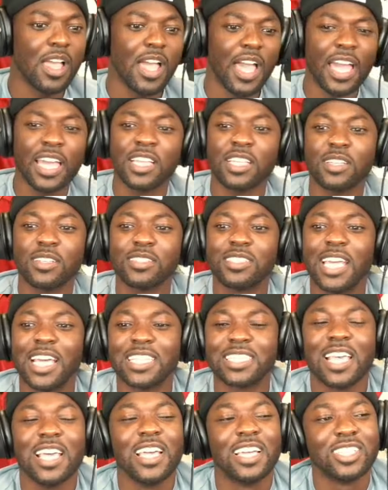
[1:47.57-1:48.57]
Hey, this
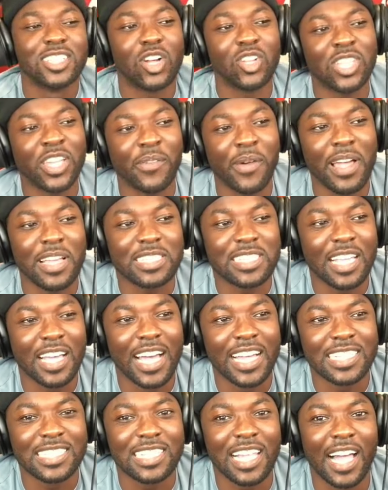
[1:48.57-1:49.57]
don't think of it as
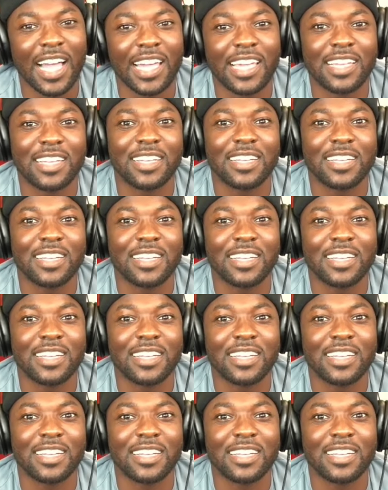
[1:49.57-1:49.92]
like